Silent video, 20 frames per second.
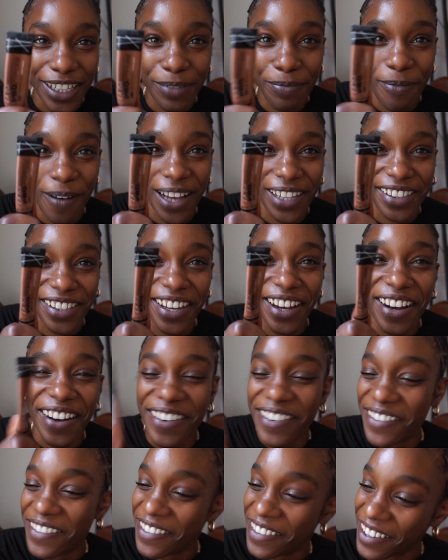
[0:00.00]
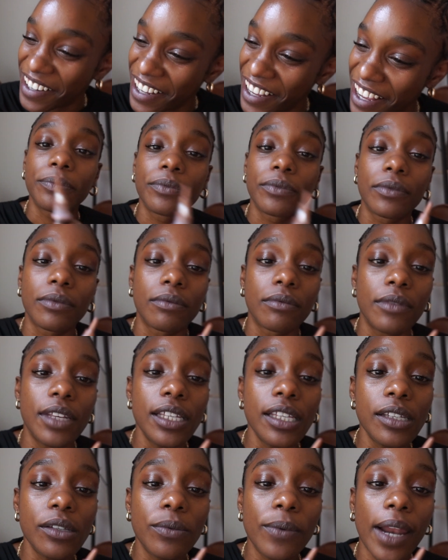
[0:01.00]
Espresso.
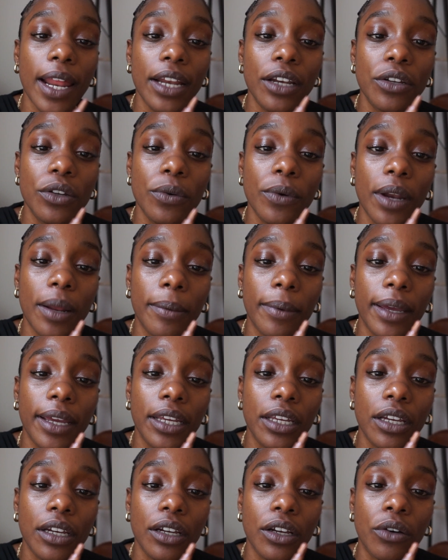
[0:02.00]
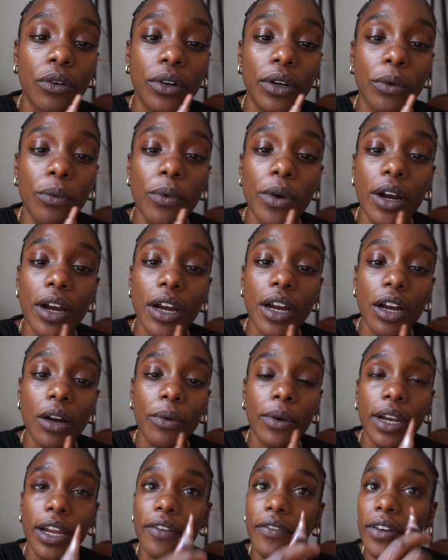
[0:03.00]
This is what I do when I'm like going to work or
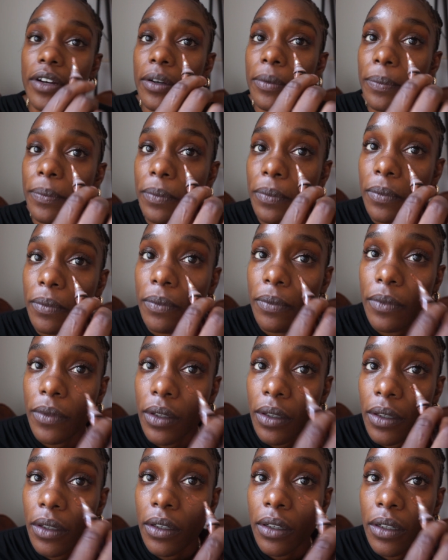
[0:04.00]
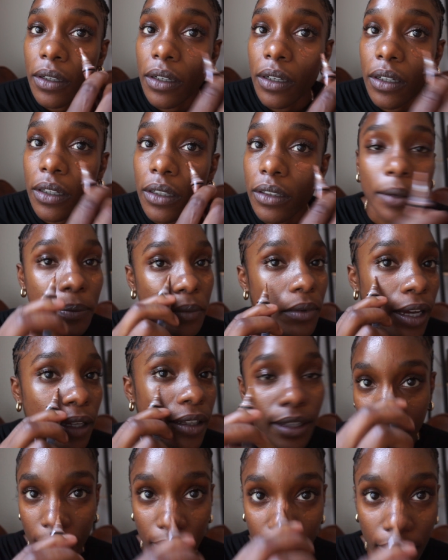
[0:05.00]
whatever. Yeah, that,
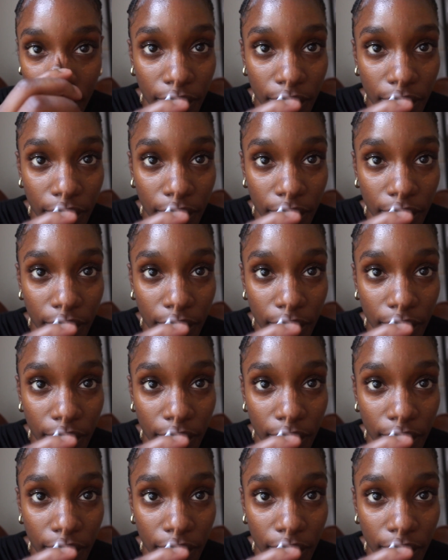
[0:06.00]
that.